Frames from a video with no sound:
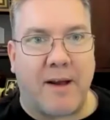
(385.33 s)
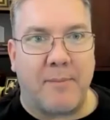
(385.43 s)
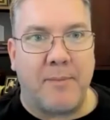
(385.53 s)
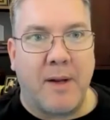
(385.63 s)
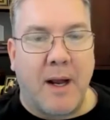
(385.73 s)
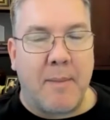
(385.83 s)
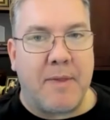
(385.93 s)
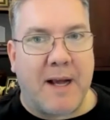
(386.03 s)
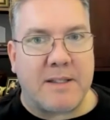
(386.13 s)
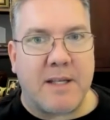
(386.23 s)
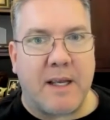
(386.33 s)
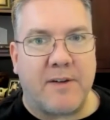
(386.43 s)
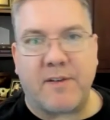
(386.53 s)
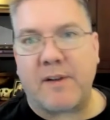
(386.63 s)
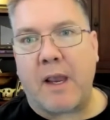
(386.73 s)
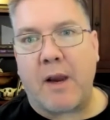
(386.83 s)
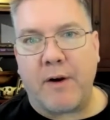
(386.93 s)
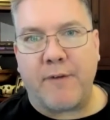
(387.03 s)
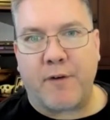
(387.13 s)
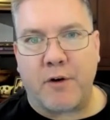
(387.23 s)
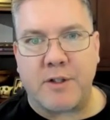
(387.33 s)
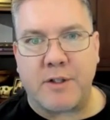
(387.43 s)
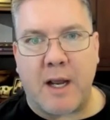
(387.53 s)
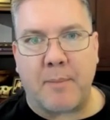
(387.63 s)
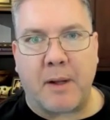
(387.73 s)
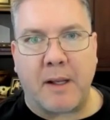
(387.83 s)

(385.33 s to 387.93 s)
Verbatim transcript: I mean, that's a scary first step.